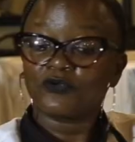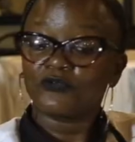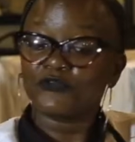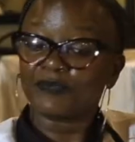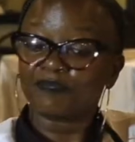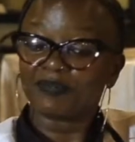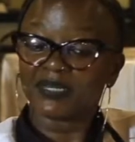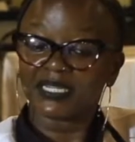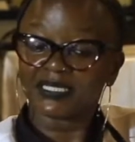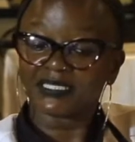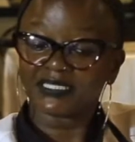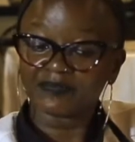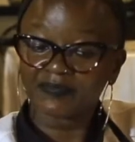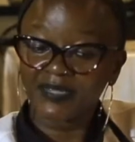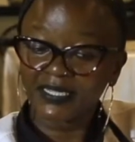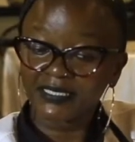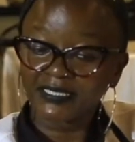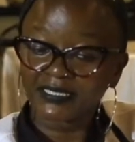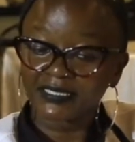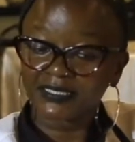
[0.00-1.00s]

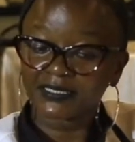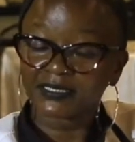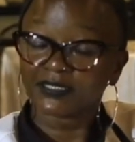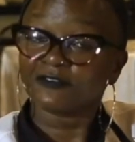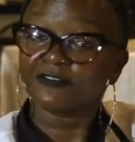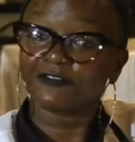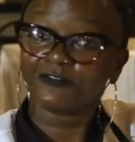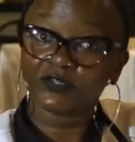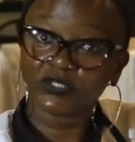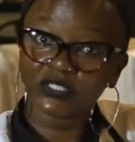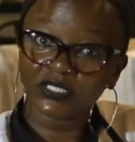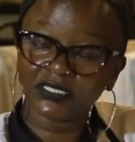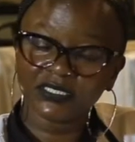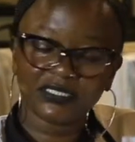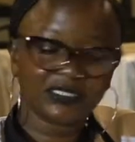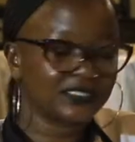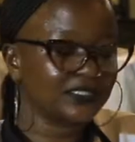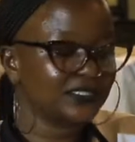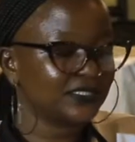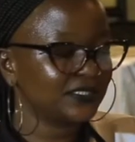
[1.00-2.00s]
replacement
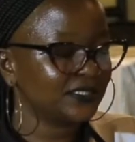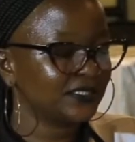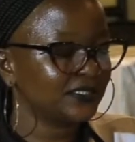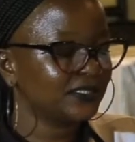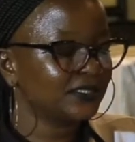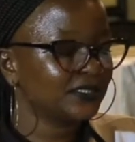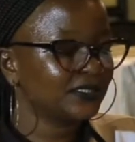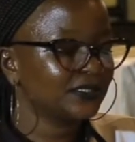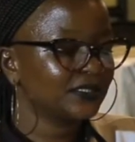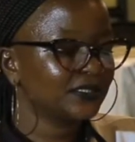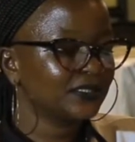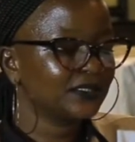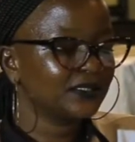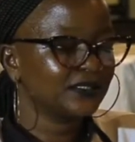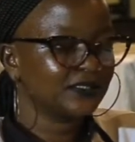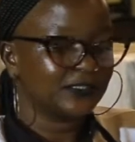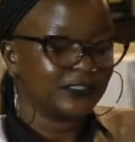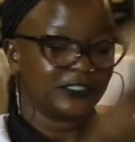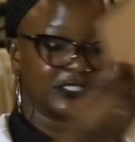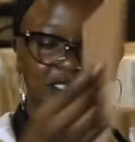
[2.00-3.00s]
foods,
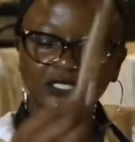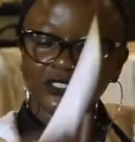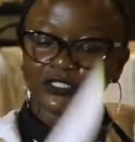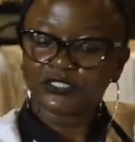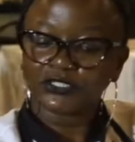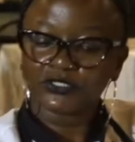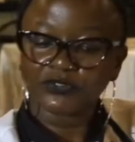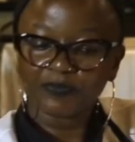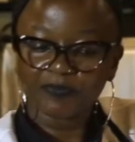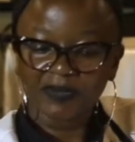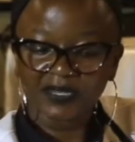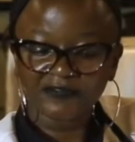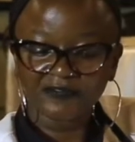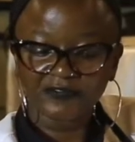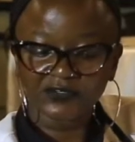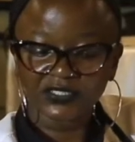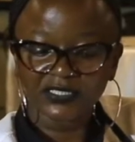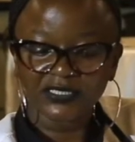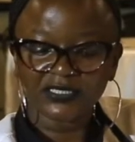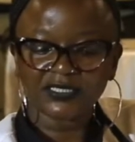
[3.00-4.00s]

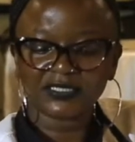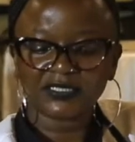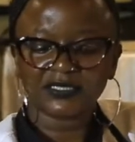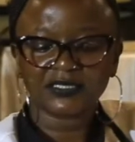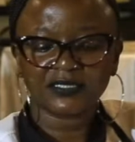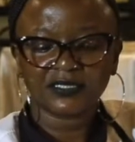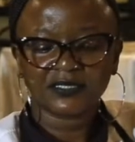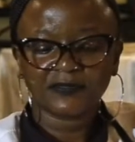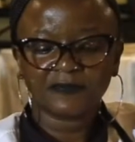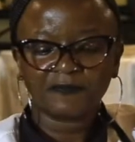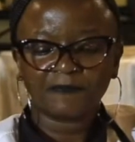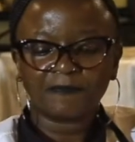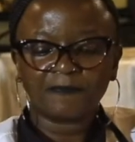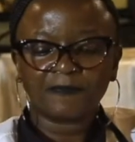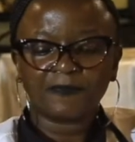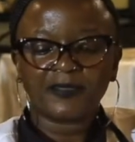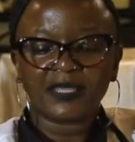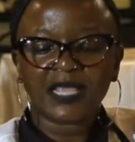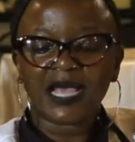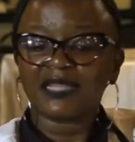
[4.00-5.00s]
superfoods,
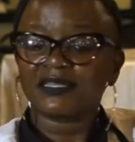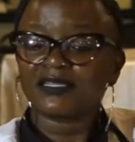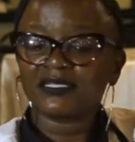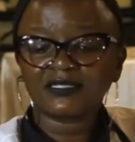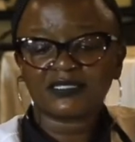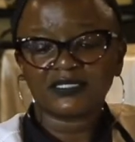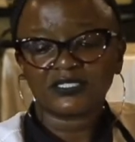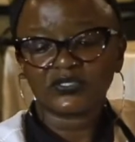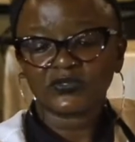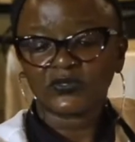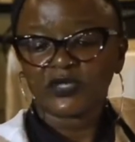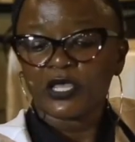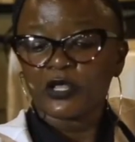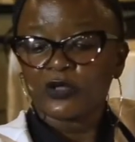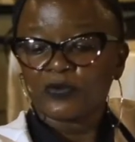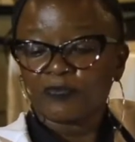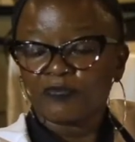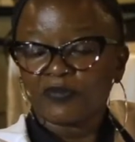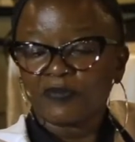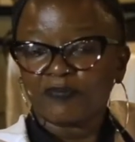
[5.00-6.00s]
and this is to
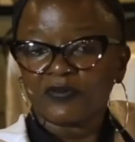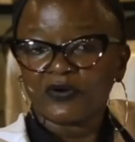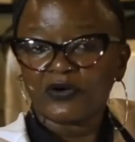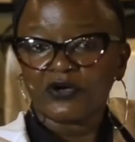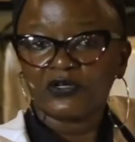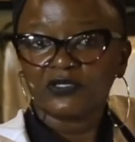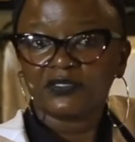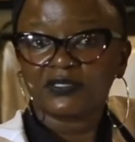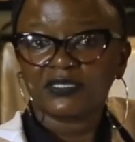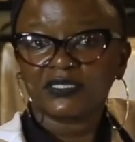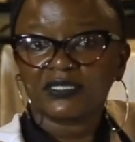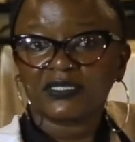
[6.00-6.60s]
help people